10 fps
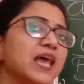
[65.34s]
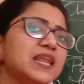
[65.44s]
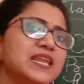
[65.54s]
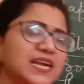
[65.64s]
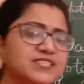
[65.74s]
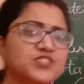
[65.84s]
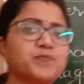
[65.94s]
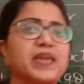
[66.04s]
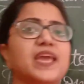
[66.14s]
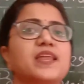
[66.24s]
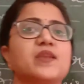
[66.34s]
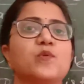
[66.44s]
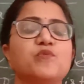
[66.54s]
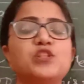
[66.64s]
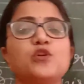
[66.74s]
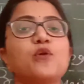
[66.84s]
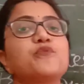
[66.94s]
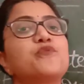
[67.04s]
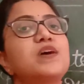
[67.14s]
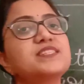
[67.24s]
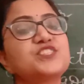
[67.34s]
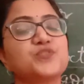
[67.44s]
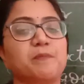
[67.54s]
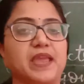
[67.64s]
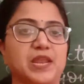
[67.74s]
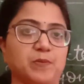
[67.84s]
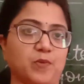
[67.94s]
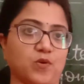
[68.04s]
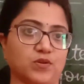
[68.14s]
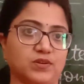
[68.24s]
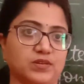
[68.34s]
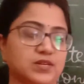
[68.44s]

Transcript: Let's begin with your first main book,